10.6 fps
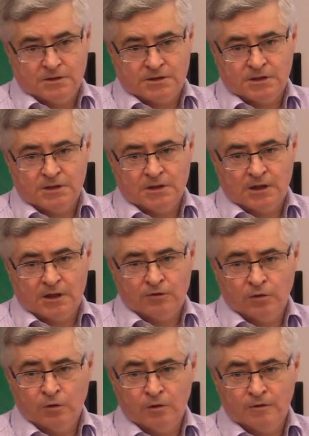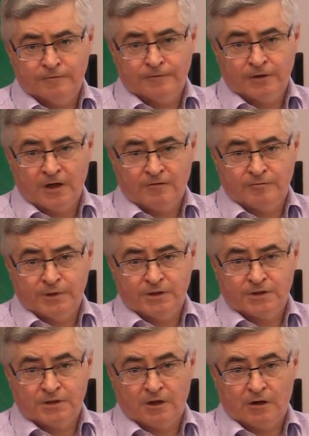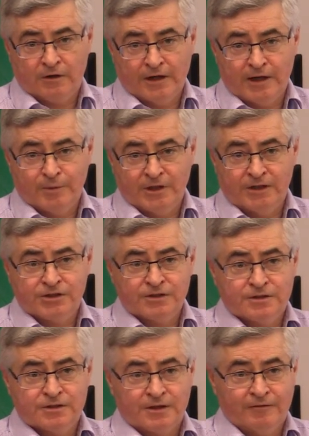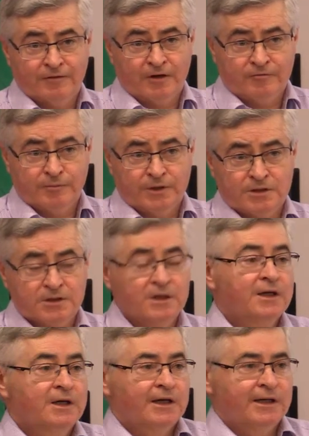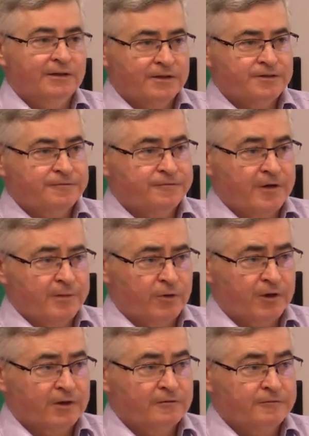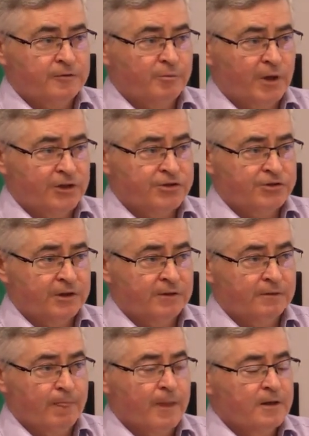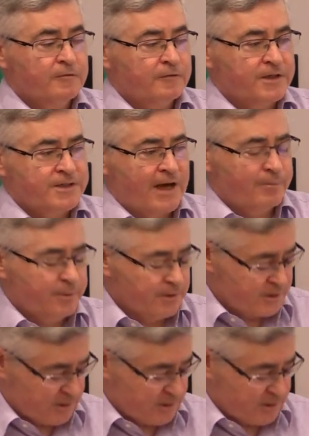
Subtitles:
see a role for government or emanations of government in this framework for monitoring. For example, in